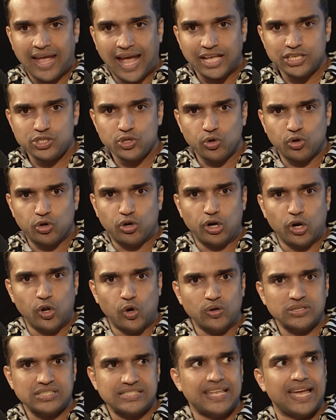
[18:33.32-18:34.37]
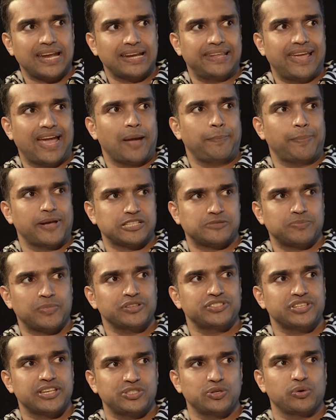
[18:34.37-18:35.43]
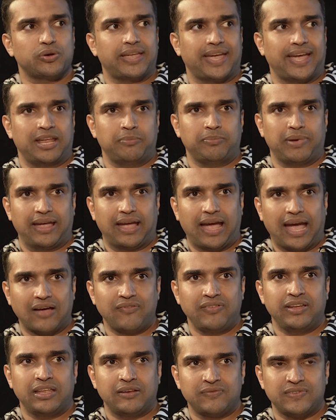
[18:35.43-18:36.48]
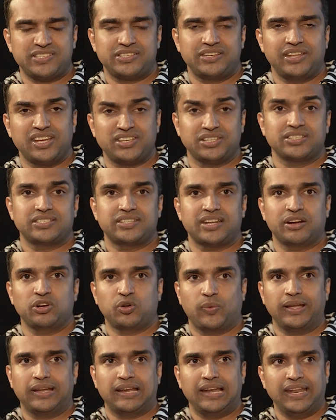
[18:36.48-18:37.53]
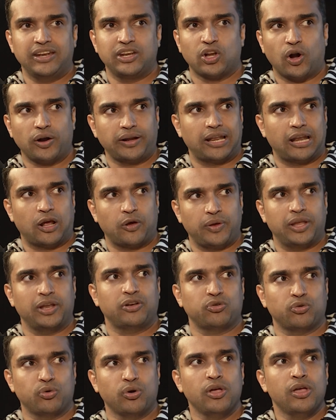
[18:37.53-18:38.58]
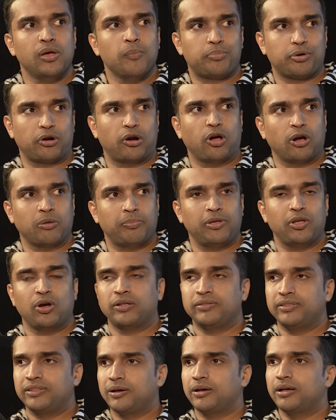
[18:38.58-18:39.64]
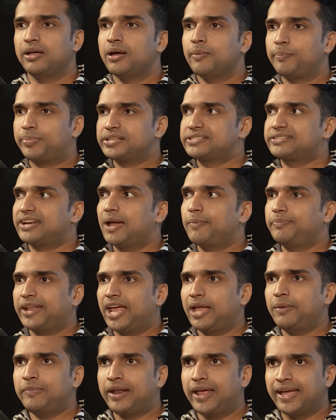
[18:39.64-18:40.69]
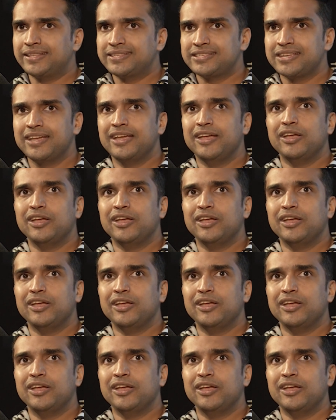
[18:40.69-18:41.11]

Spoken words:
As you close that gap as much as you can by having investigations done quickly, not allowing it to prolong beyond the prescribed timelines,